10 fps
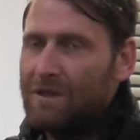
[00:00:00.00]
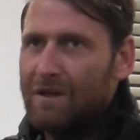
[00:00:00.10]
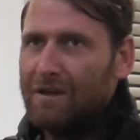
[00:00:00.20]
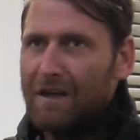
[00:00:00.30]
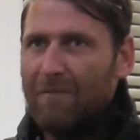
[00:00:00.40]

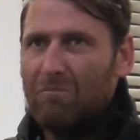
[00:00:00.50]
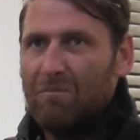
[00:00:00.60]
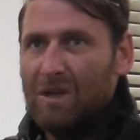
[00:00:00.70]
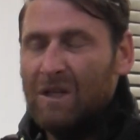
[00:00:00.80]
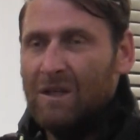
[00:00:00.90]
and
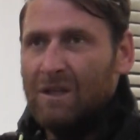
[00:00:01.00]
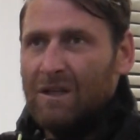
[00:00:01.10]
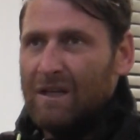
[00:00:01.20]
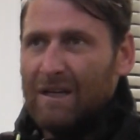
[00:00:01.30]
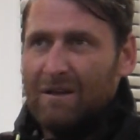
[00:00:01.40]

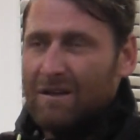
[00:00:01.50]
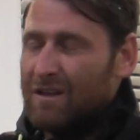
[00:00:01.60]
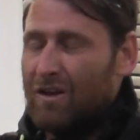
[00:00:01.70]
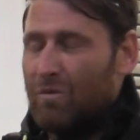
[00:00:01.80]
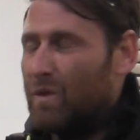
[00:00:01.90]

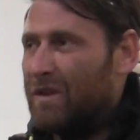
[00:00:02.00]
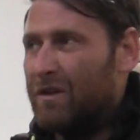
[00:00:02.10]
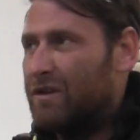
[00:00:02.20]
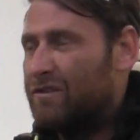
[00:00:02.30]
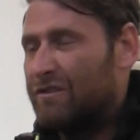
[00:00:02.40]
along with
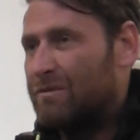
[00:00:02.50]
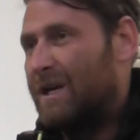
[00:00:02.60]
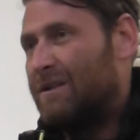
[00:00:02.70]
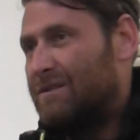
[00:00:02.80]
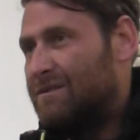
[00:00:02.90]
others as
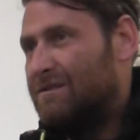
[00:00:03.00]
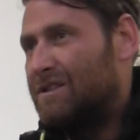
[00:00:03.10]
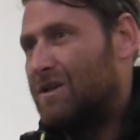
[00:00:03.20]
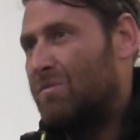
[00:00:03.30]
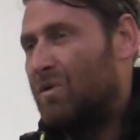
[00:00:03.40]
well,
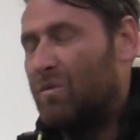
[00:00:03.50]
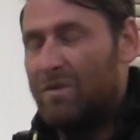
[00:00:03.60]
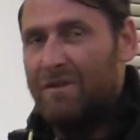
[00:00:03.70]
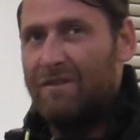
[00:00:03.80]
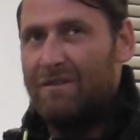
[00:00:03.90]

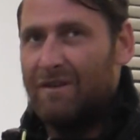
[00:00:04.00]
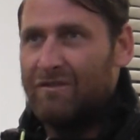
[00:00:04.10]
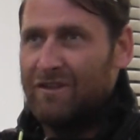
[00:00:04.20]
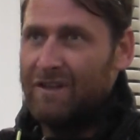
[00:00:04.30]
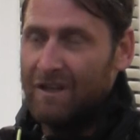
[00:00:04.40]
but
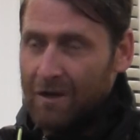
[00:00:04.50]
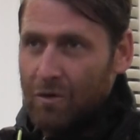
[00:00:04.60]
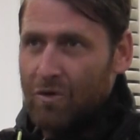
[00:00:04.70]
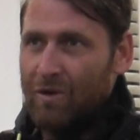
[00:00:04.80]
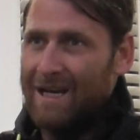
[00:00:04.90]
obviously the
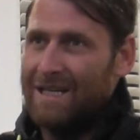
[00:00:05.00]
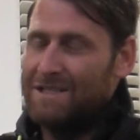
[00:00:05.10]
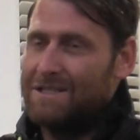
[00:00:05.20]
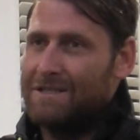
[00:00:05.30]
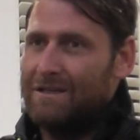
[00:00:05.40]
local
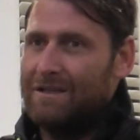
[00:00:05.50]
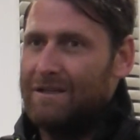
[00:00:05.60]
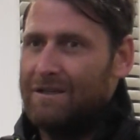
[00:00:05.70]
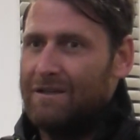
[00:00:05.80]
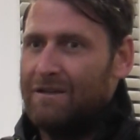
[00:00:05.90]
lads,
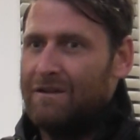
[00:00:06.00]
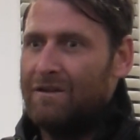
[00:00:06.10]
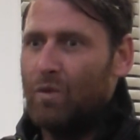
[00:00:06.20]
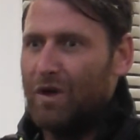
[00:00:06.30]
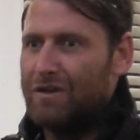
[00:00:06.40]

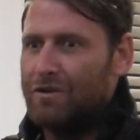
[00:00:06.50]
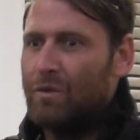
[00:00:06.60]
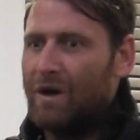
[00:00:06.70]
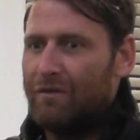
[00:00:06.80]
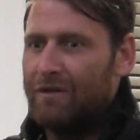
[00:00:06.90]
they want to do
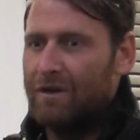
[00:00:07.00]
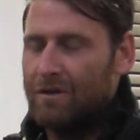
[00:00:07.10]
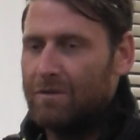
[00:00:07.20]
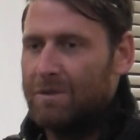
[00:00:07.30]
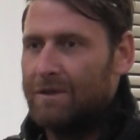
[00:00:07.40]
well for the
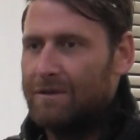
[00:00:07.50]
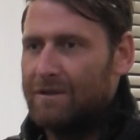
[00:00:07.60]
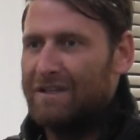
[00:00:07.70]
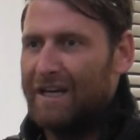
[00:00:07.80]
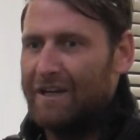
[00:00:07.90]
club,
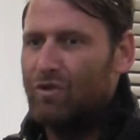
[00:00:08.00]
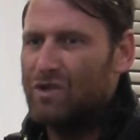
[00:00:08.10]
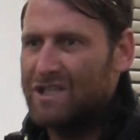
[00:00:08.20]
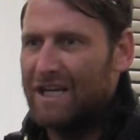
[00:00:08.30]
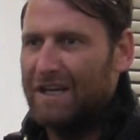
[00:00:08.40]
and I
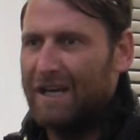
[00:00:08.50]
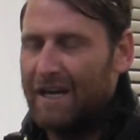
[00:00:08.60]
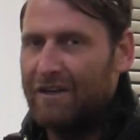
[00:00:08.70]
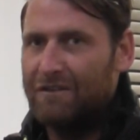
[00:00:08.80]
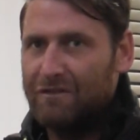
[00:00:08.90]
understand
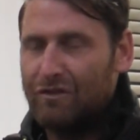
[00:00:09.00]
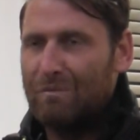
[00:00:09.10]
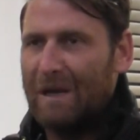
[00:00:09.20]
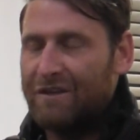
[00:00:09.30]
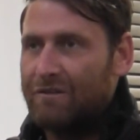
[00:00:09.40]
that, and
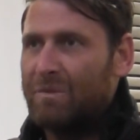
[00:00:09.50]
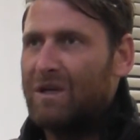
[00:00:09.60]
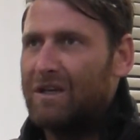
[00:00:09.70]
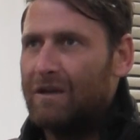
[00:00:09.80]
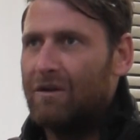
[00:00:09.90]
some lads have
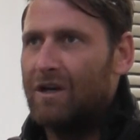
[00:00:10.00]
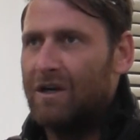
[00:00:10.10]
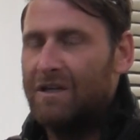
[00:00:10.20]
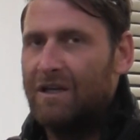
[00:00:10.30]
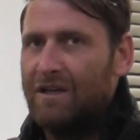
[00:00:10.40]
been here a
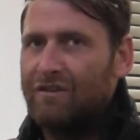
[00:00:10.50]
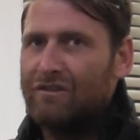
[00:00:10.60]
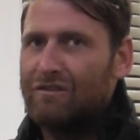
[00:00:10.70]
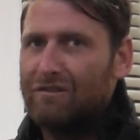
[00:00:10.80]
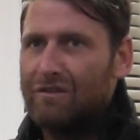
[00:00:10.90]
lot of years,
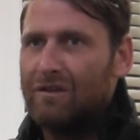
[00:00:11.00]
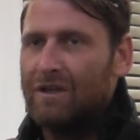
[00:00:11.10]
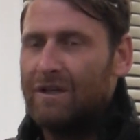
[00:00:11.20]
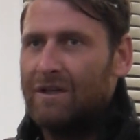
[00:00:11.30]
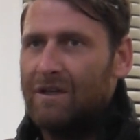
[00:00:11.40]
and
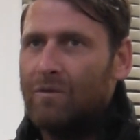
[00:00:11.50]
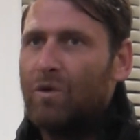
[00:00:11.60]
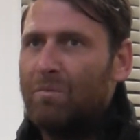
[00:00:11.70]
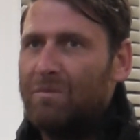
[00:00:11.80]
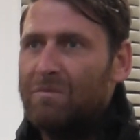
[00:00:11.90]
it would,